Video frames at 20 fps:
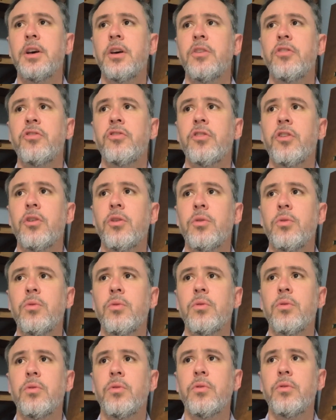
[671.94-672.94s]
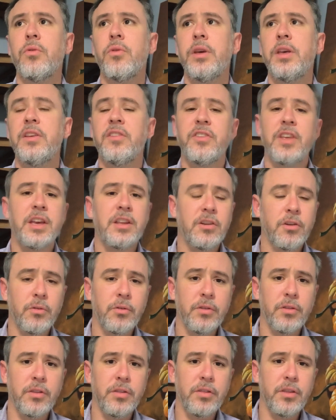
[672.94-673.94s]
So he's saying,
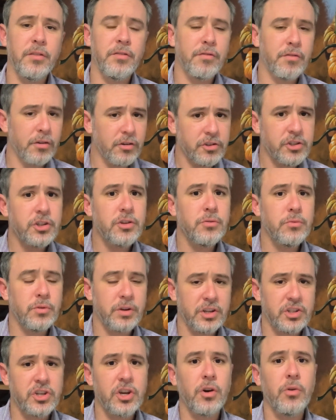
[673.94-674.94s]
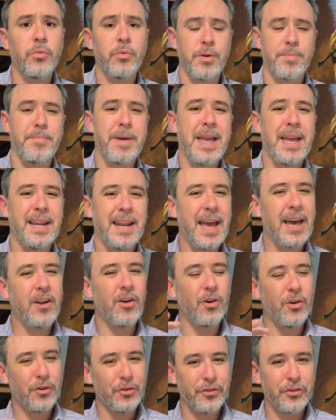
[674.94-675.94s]
no, the virtue shall remain.
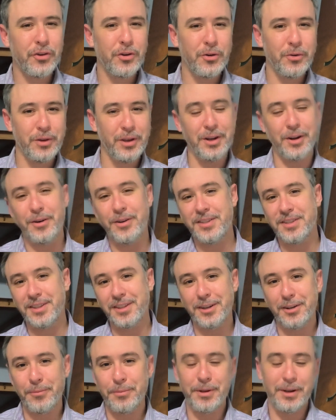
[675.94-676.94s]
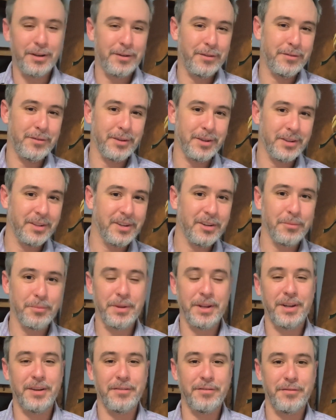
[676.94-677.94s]
And also, it's a little
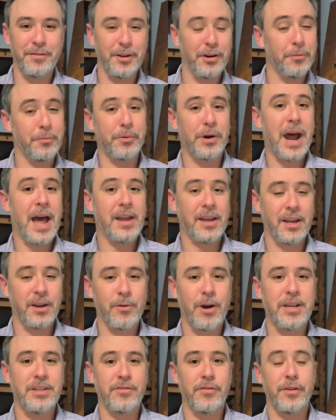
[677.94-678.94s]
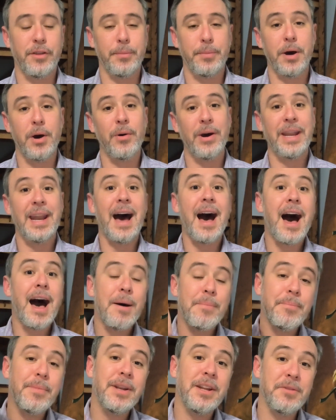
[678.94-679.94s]
bit of bragging rights for the poet.
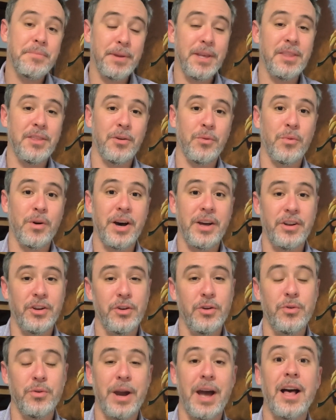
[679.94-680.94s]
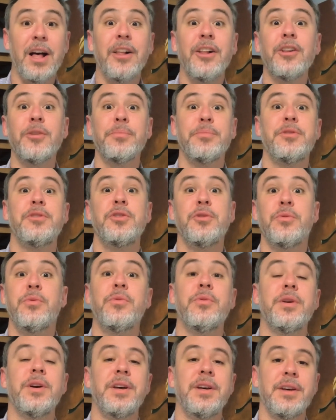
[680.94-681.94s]
I'm going to be the one who help
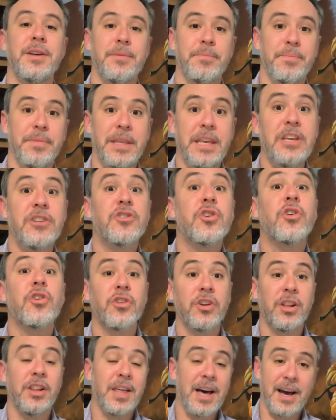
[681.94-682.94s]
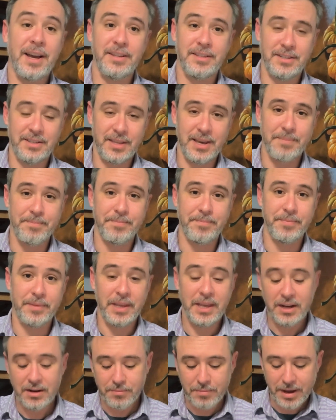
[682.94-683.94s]
to eternalize them
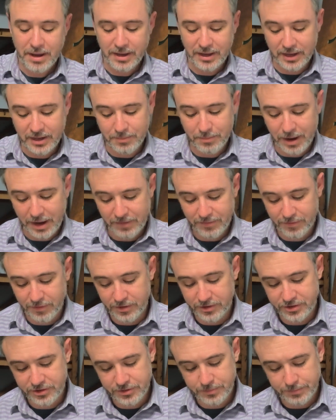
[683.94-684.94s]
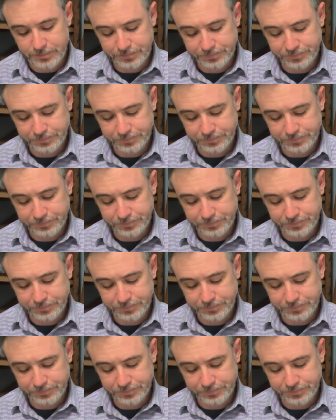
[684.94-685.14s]
in my verse.